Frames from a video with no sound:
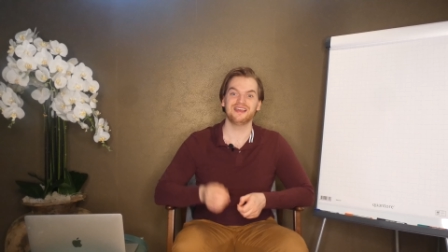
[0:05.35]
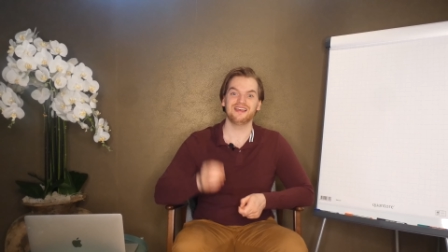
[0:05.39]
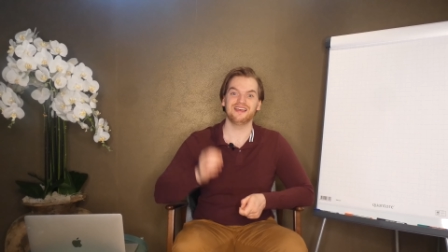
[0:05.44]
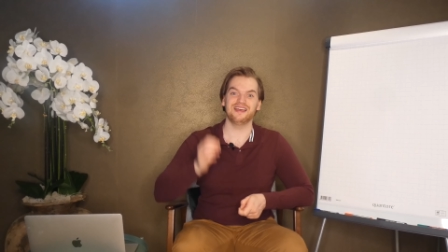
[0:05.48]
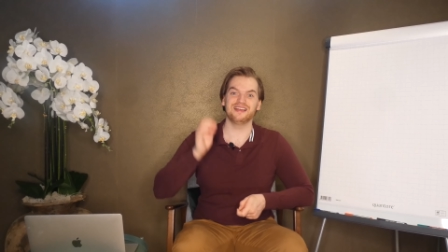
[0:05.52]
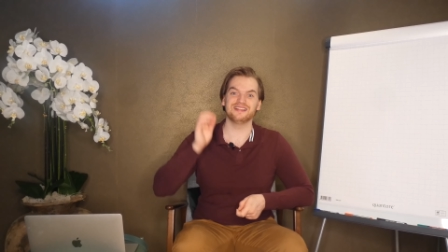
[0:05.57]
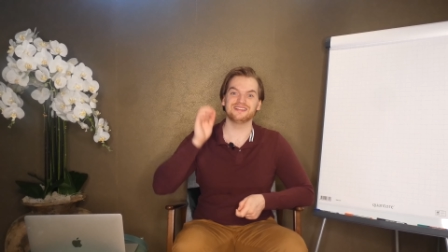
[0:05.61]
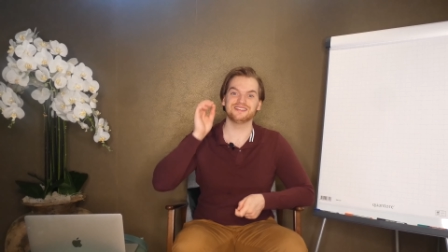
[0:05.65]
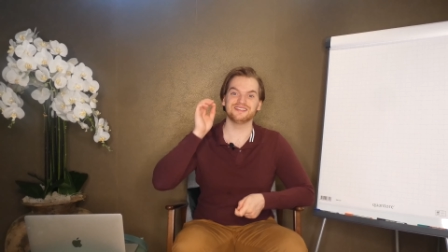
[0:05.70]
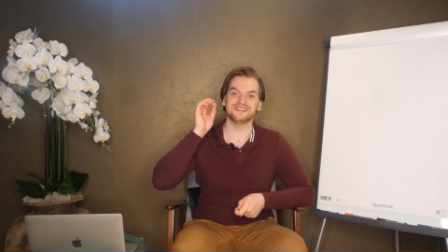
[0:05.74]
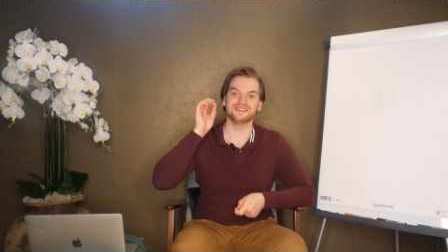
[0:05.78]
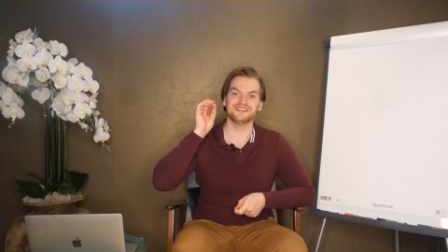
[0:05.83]

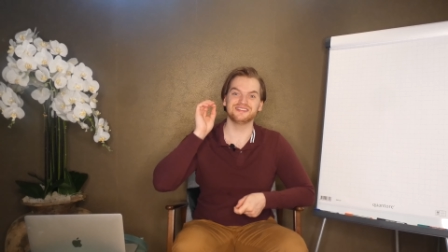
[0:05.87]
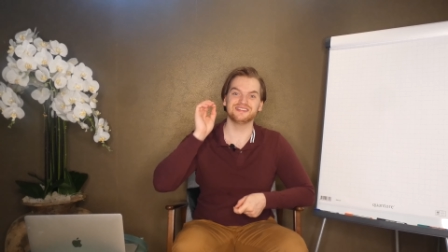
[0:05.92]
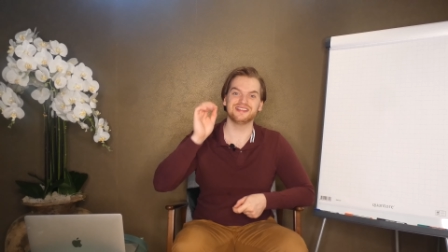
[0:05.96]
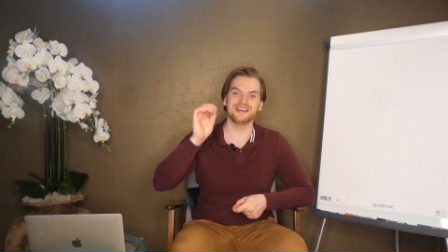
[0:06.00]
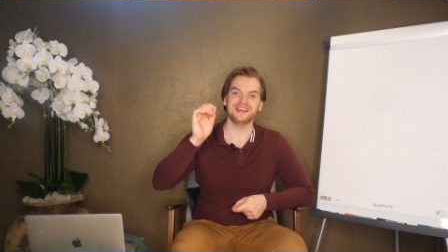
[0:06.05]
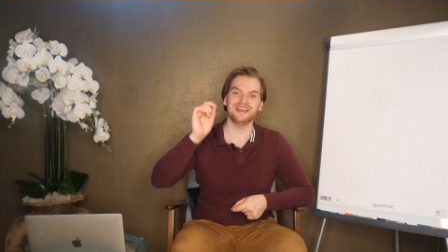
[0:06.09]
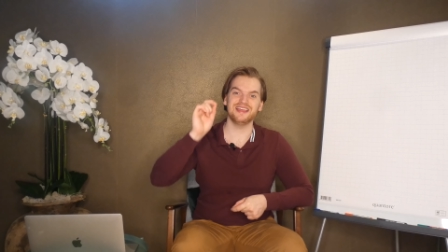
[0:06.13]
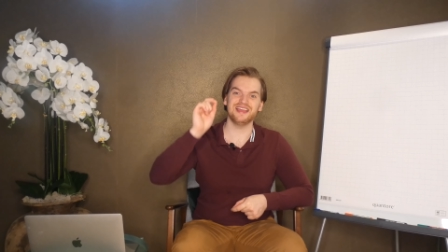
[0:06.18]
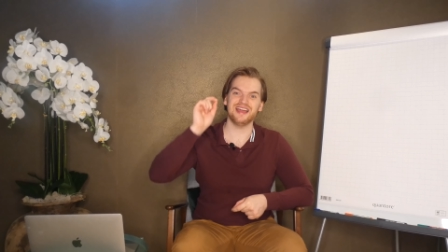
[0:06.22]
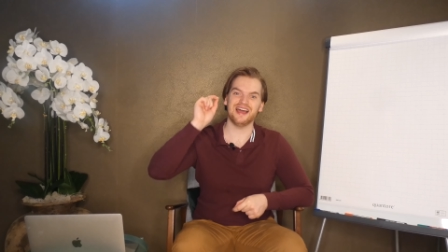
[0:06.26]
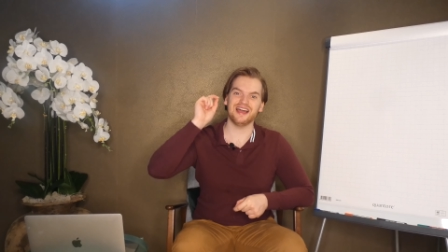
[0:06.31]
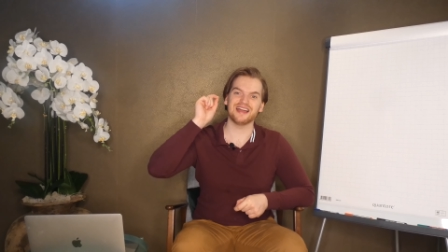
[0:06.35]
And
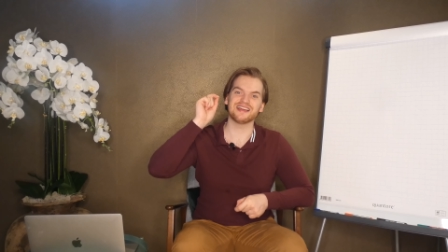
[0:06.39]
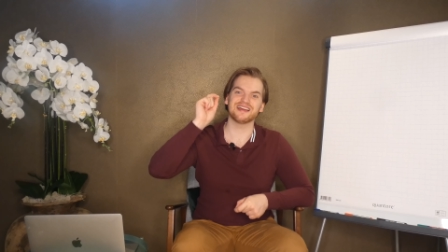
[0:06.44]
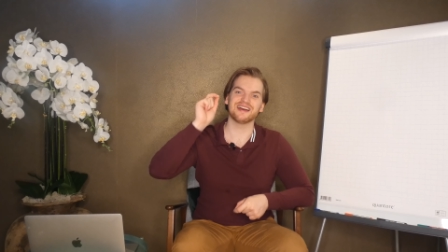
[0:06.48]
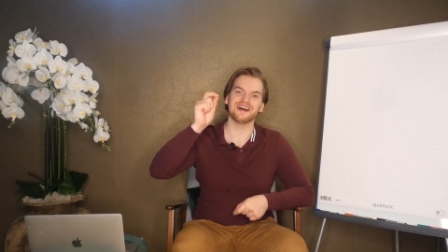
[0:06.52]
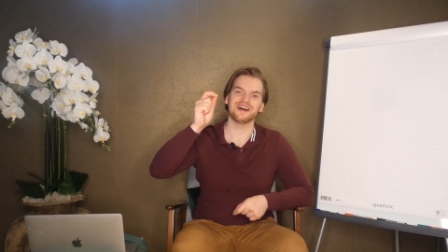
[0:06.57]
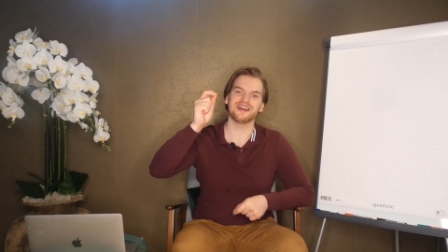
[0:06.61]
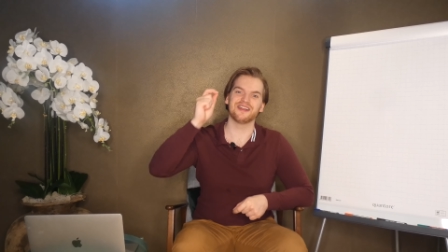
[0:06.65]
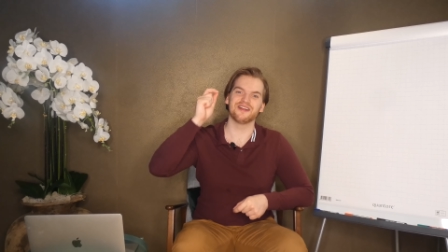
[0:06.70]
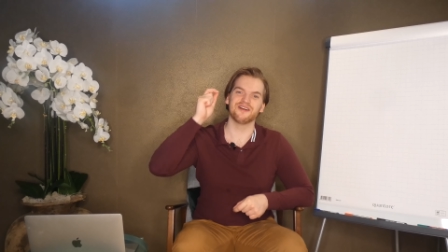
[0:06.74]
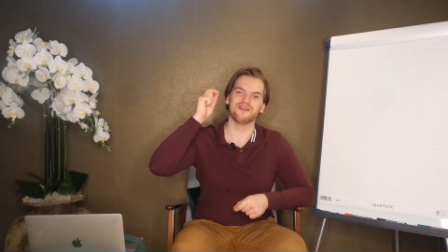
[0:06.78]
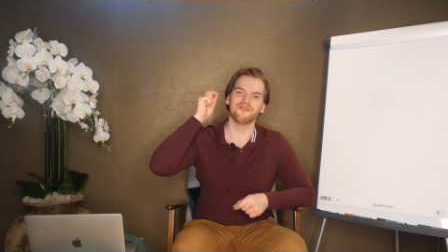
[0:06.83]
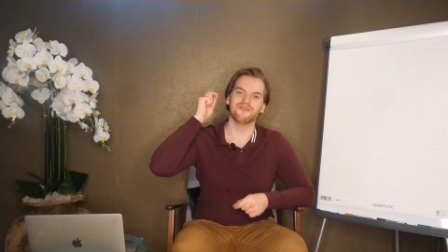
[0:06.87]
today I
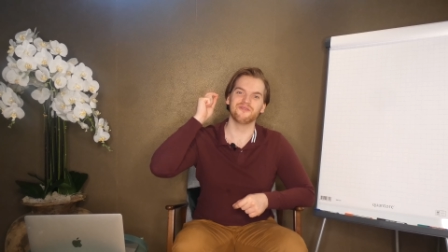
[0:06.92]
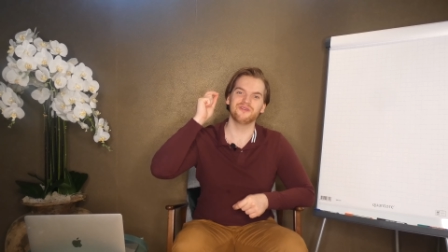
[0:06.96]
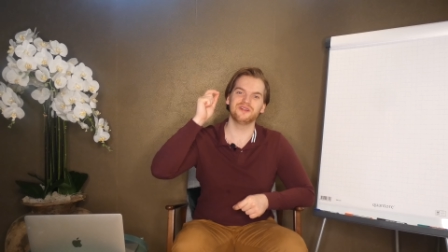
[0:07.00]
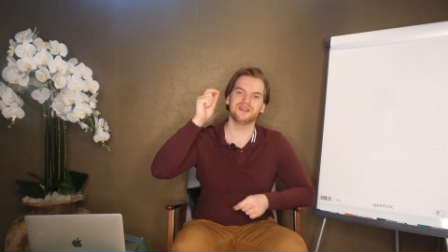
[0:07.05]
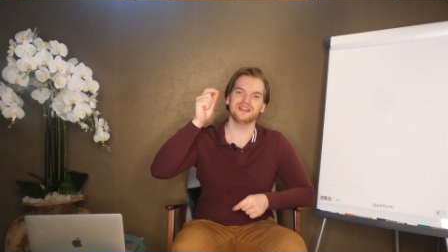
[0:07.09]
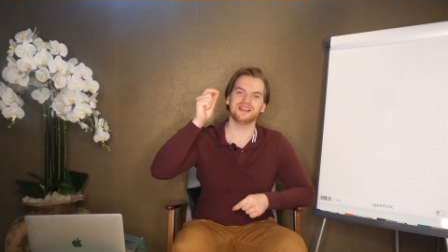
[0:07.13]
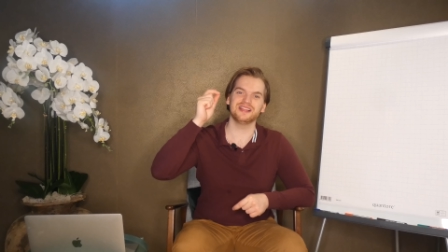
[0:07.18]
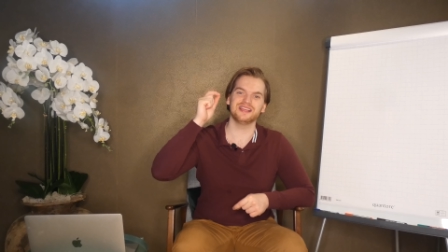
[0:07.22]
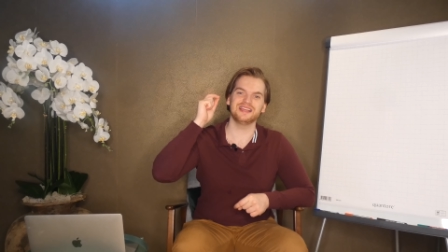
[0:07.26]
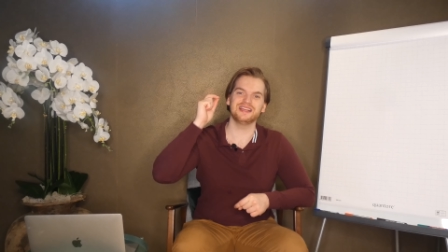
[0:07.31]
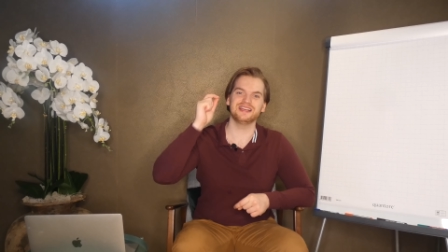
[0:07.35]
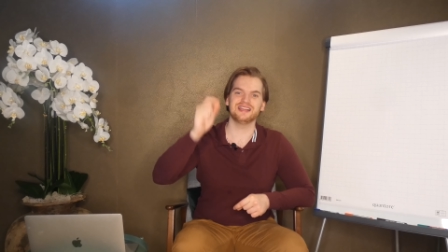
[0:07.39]
got a really